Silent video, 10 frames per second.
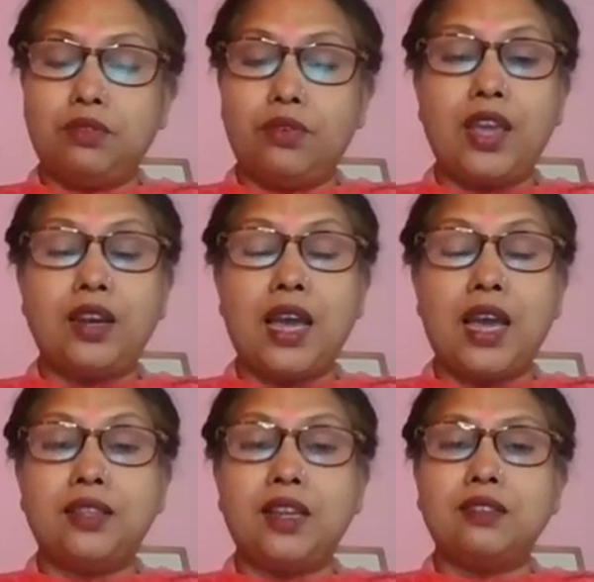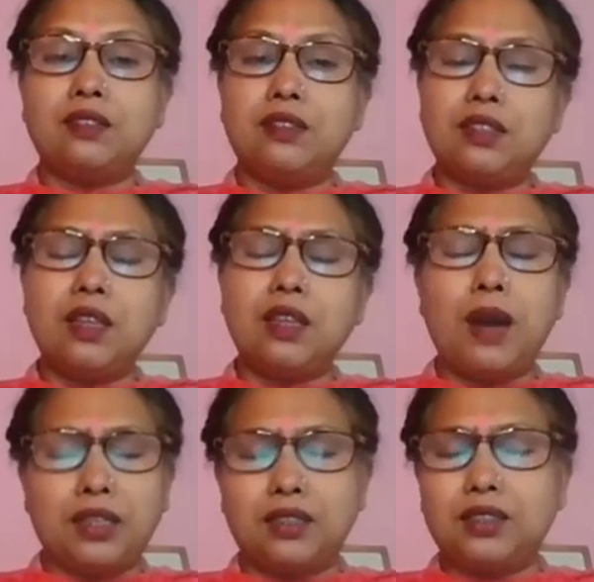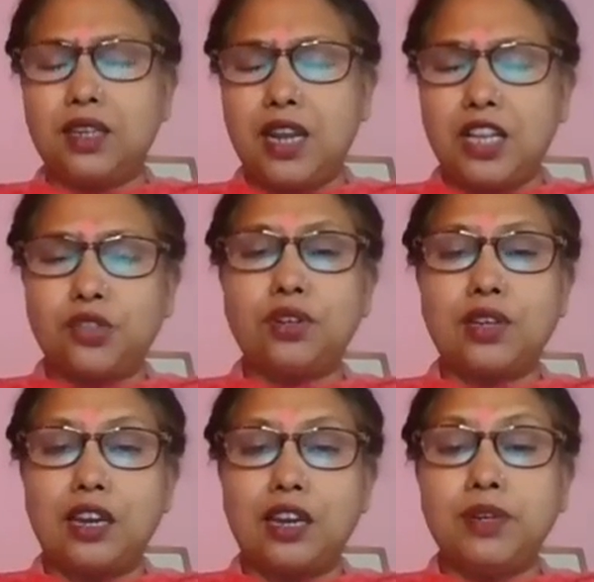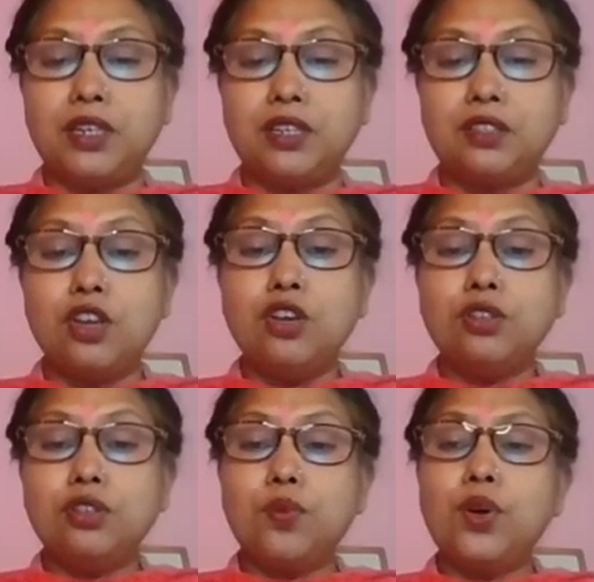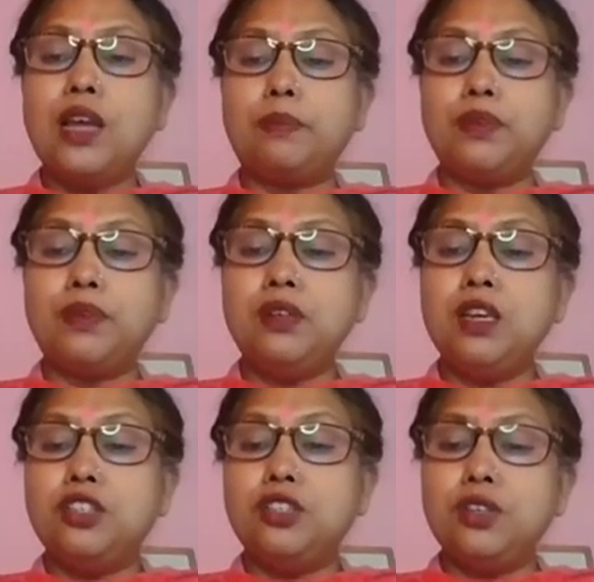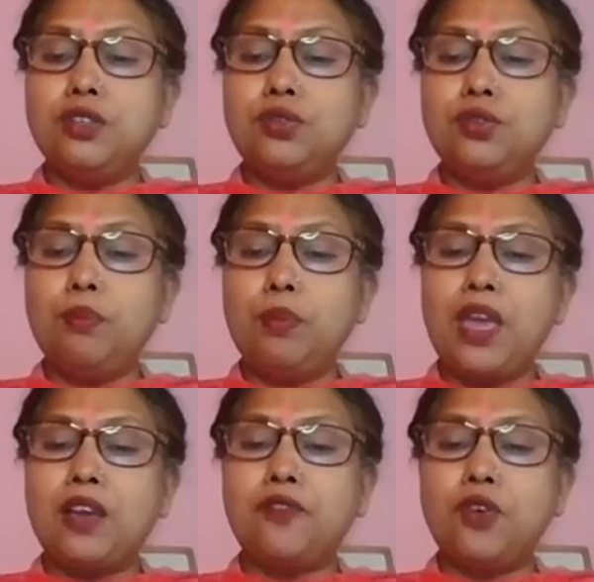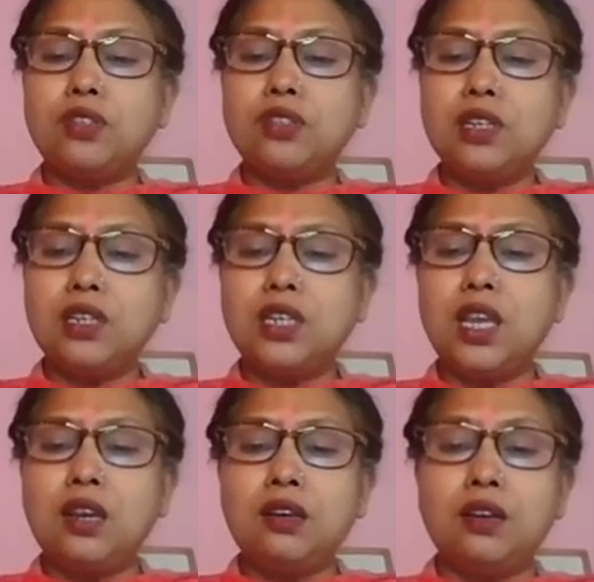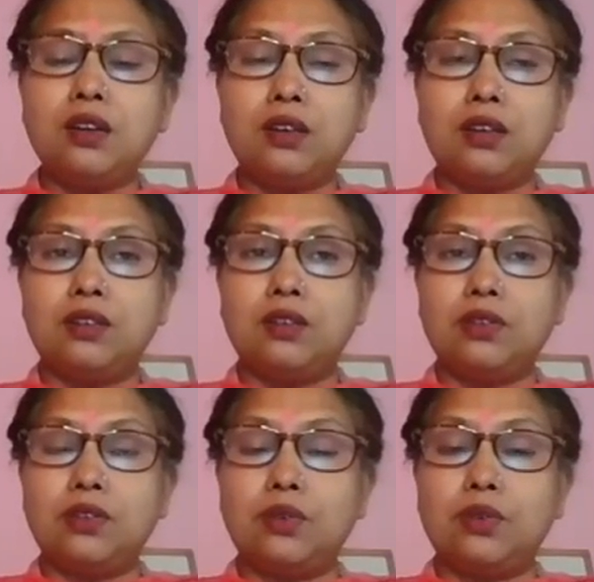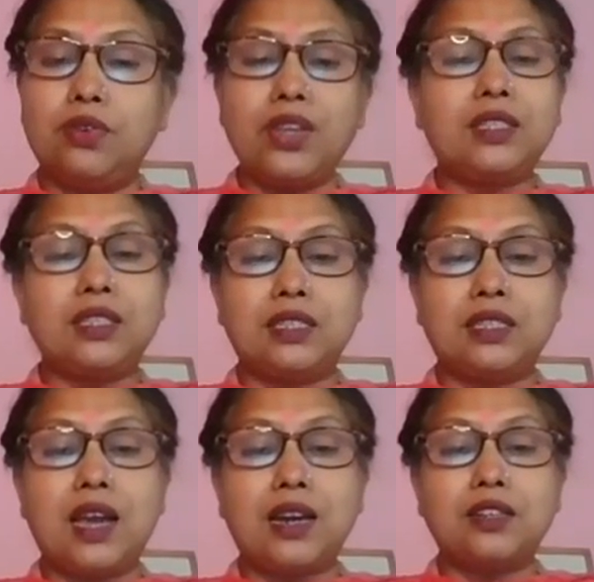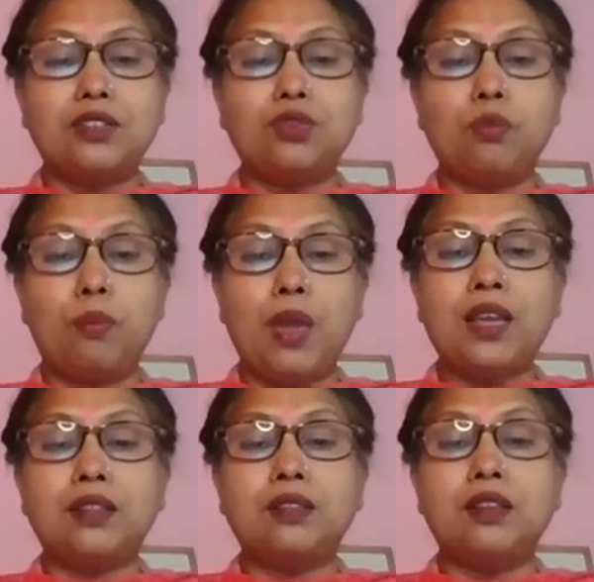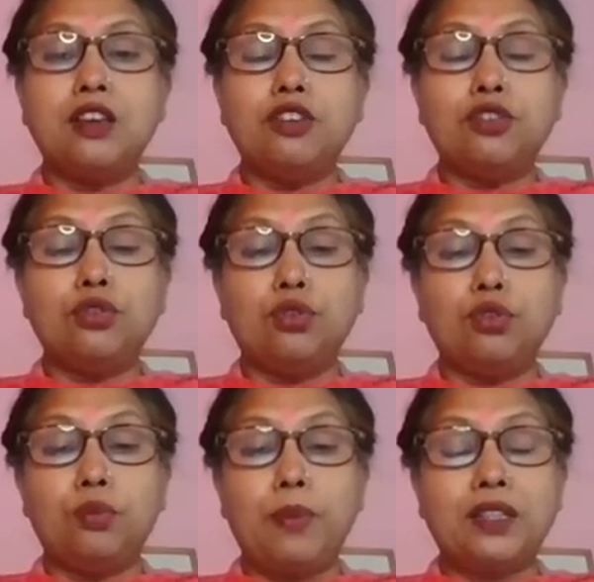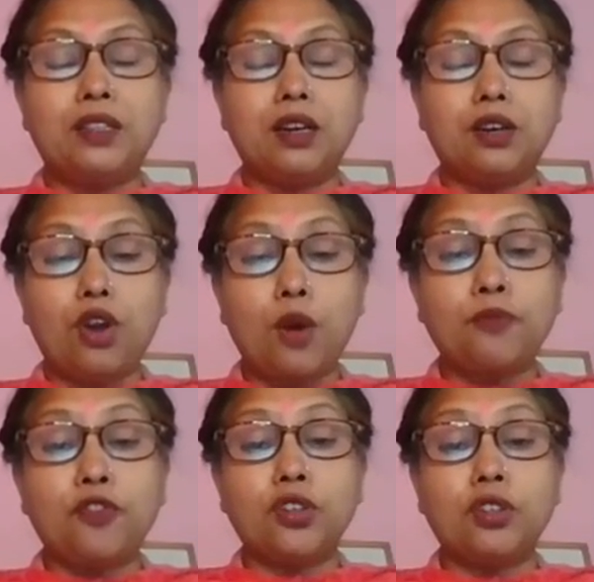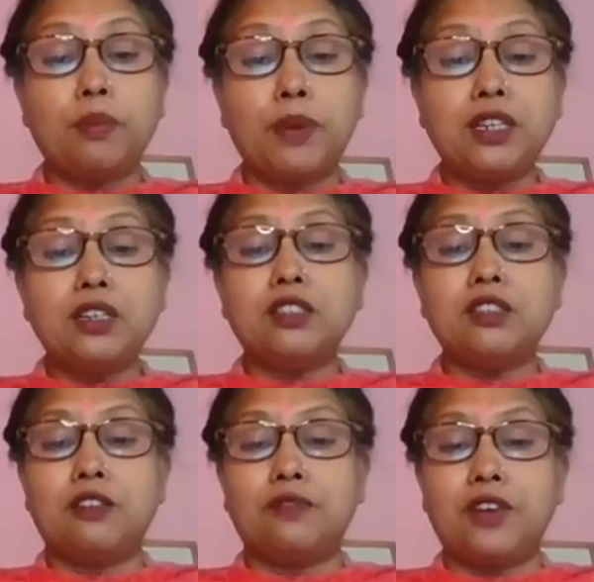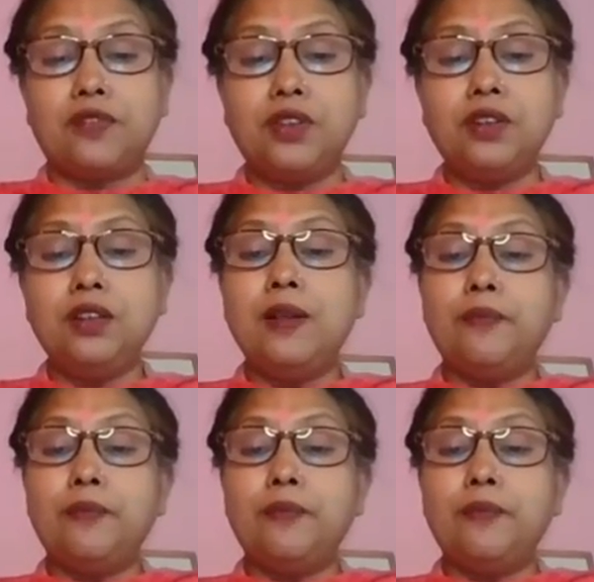rain, and then some other the natural calamities. So what happened? Just to make for certain reasons, that is to make the crop for the better survival,